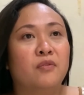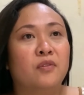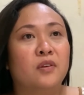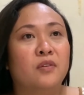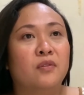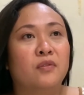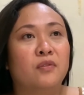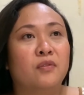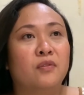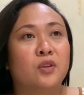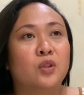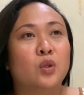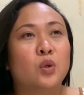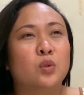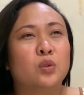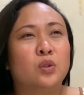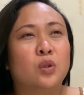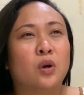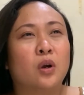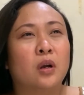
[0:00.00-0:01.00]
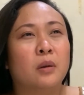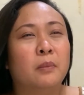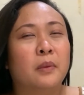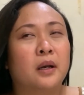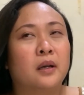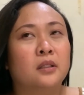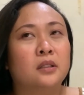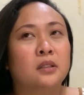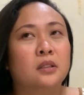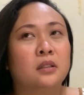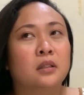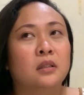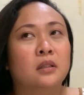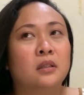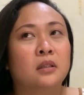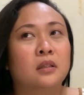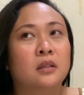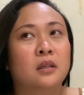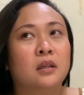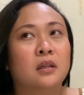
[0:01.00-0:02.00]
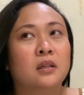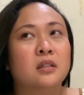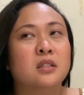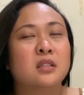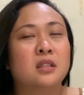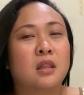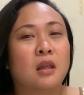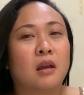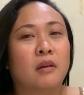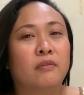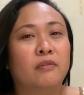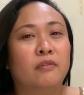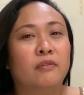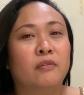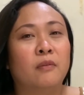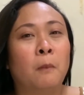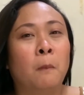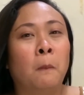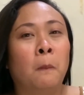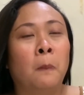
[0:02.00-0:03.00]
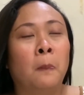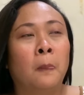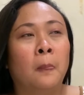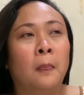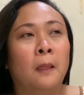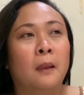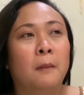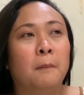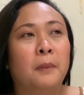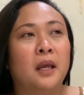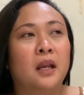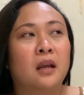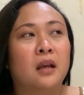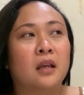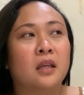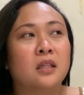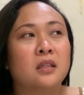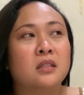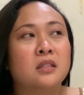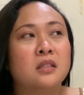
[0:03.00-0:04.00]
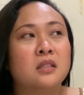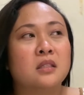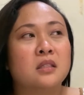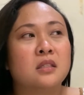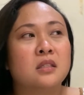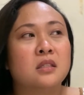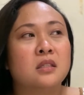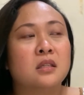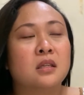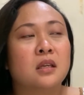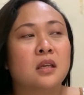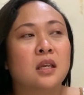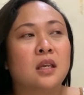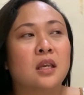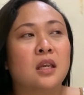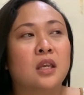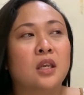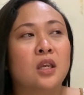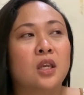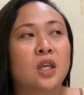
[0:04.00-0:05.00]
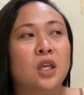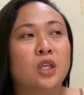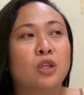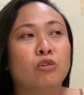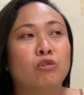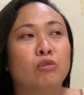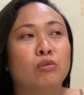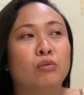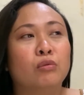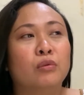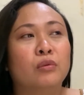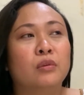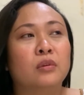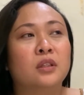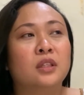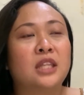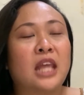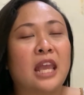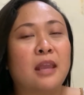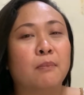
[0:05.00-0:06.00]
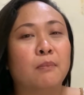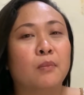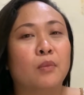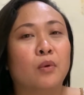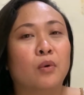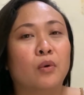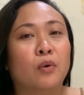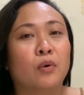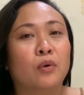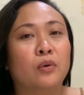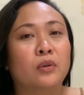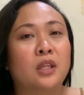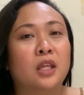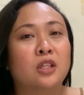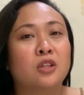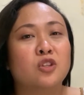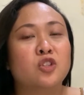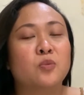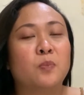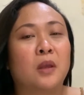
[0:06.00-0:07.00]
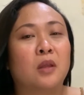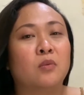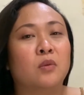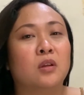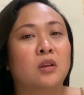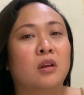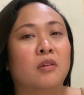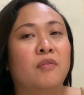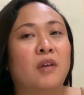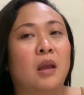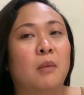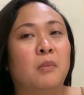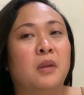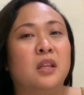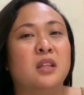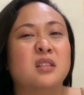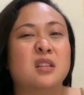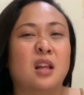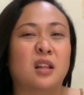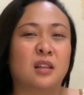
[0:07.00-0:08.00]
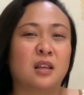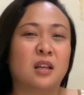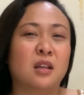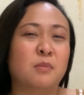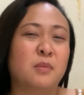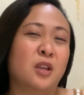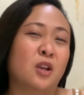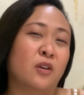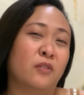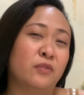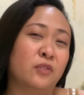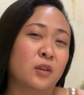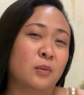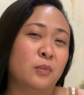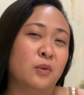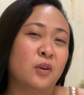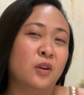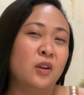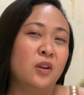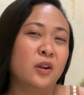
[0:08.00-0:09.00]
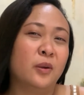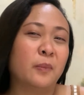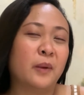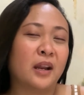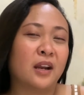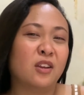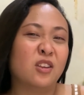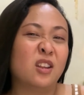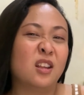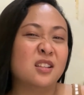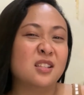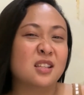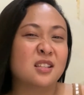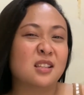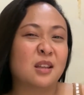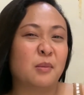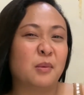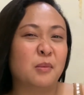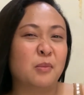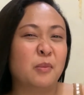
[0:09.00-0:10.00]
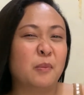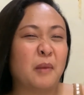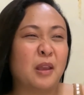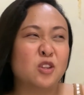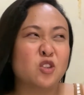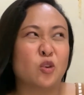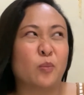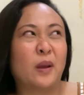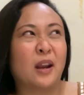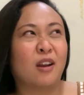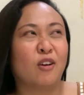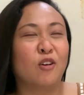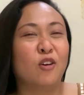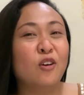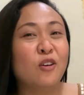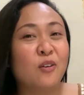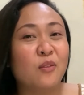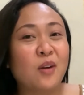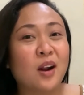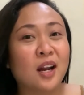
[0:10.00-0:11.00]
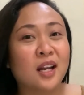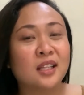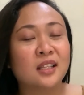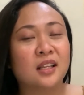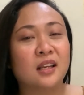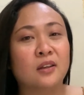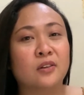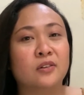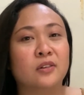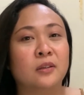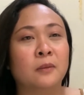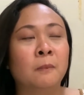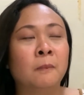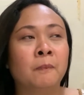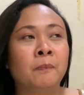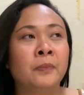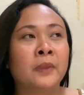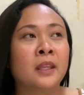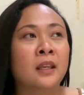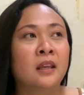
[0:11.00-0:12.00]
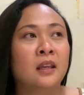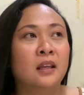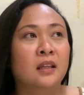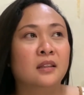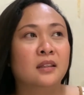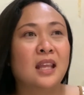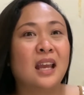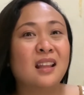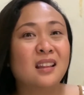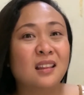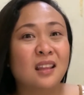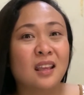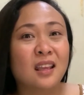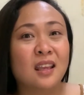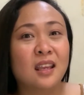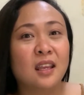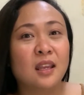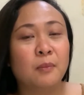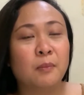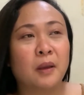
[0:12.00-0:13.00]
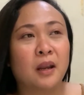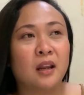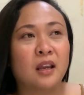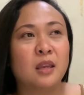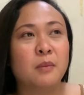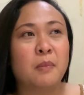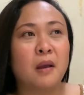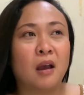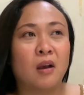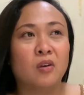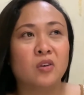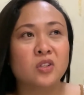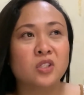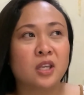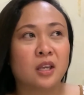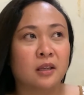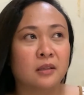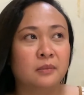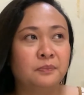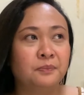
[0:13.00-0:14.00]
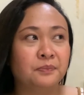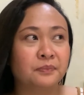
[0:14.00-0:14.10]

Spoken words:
if you don't talk about stuff, parang it's yung time mo that you spend with your family, it's not gonna be comfortable, or parang yung sinasabi, medyo parang awkward, ganun. Dati, parang iba ako sa